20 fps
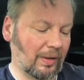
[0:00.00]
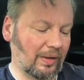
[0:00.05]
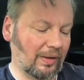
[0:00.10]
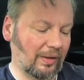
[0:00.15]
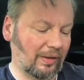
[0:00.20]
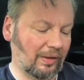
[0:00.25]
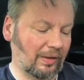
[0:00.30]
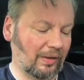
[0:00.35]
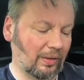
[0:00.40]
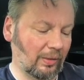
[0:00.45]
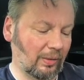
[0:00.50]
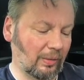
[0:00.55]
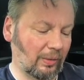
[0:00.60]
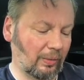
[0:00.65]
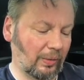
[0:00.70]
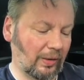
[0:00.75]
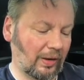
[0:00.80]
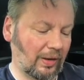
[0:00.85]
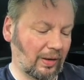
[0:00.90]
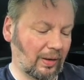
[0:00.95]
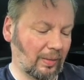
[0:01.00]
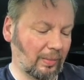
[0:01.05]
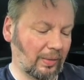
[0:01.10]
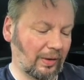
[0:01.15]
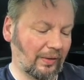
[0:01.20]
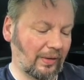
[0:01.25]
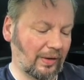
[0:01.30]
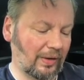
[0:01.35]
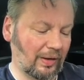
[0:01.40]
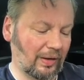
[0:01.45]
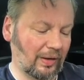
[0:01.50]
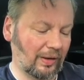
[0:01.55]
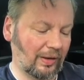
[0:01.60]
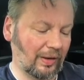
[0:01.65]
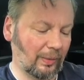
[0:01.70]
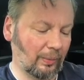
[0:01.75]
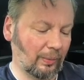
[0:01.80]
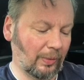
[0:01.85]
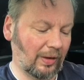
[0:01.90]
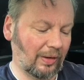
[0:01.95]
at school? We can't believe it's nearly
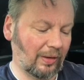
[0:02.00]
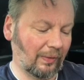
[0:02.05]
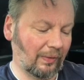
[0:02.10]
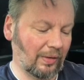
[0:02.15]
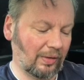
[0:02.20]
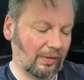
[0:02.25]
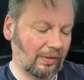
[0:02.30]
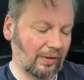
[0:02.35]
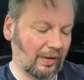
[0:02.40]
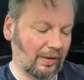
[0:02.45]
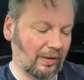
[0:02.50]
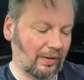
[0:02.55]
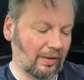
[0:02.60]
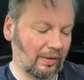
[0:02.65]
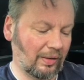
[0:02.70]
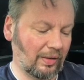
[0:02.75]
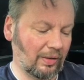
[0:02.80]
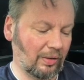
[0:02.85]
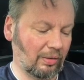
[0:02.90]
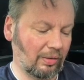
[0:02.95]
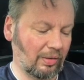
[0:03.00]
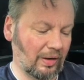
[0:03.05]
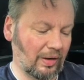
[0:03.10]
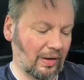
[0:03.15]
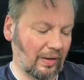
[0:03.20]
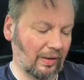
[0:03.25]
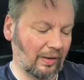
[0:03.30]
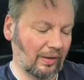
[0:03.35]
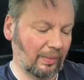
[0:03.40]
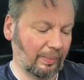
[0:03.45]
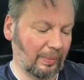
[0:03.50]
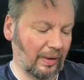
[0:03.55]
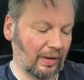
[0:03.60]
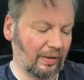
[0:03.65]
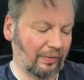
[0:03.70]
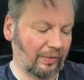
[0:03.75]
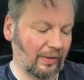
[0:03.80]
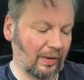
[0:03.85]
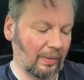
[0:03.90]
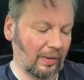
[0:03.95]
10 weeks of lockdown in our country, and the Spanish
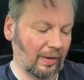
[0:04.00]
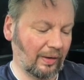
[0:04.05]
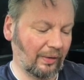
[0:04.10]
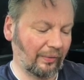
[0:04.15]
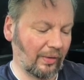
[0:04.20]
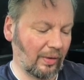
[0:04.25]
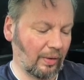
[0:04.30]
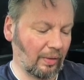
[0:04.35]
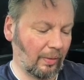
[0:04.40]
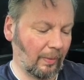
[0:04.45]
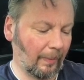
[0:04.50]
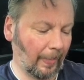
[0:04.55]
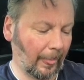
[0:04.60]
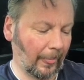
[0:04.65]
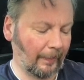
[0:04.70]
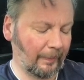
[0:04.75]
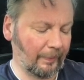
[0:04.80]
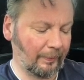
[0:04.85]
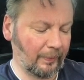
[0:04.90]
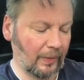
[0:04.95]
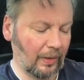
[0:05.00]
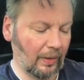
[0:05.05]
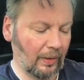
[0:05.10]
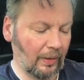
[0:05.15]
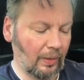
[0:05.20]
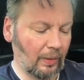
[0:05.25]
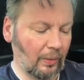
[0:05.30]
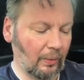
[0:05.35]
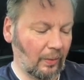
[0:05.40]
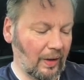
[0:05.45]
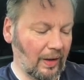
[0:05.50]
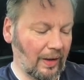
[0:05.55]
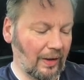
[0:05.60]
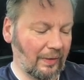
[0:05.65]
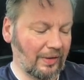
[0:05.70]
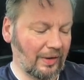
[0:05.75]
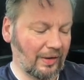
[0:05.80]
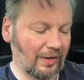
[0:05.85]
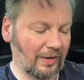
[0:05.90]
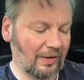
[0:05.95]
flu has 4
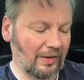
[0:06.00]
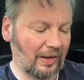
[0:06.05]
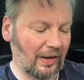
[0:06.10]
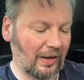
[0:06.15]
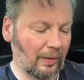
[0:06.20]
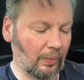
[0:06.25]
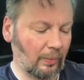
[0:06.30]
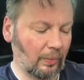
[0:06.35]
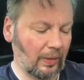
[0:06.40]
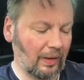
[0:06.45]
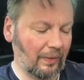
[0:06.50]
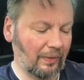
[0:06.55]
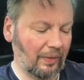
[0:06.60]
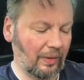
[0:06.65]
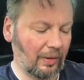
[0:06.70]
waves. There's a second wave of the